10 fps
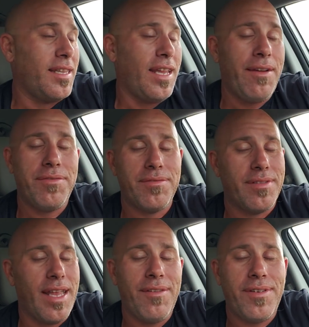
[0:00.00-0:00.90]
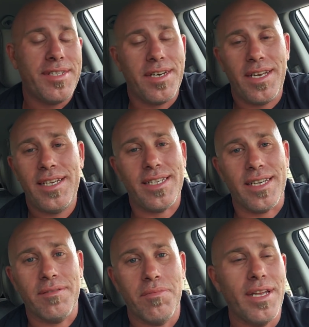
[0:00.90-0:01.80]
Life, life isn't easy,
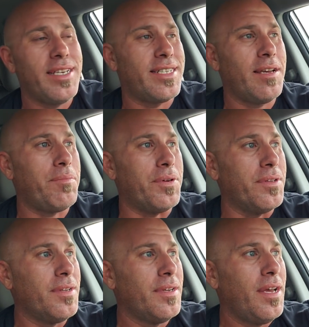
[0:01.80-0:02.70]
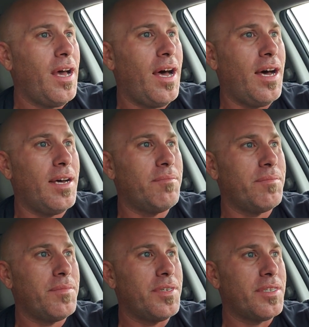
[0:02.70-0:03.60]
plain and simple. Um,
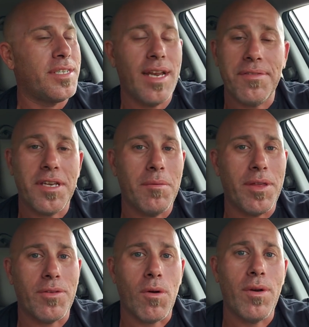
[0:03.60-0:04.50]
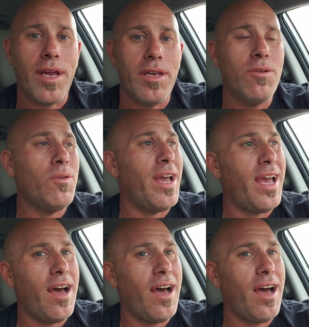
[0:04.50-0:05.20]
stuff's going to be thrown at you